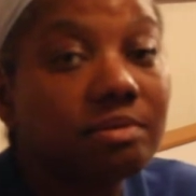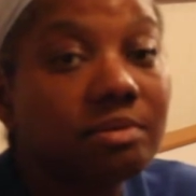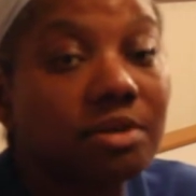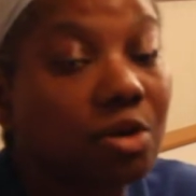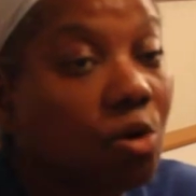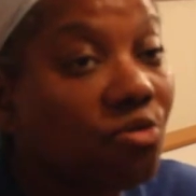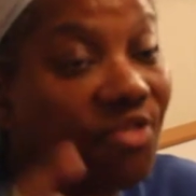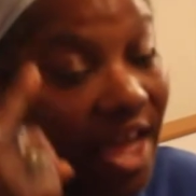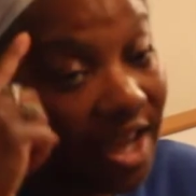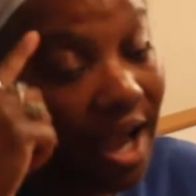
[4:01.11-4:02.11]
So don't
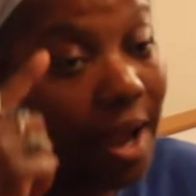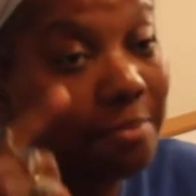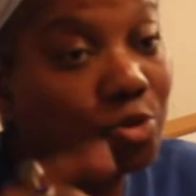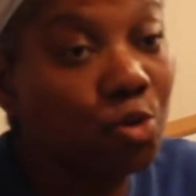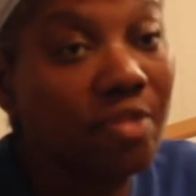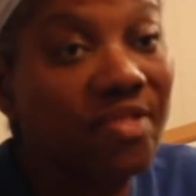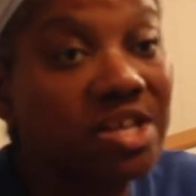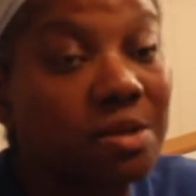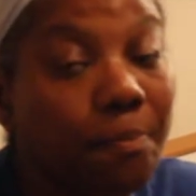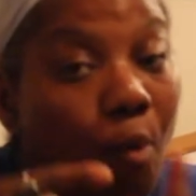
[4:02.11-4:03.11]
think I'm doing
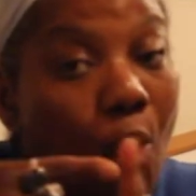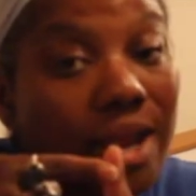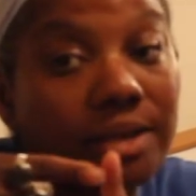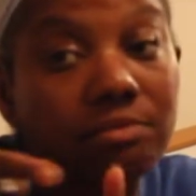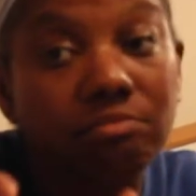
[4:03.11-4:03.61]
this to point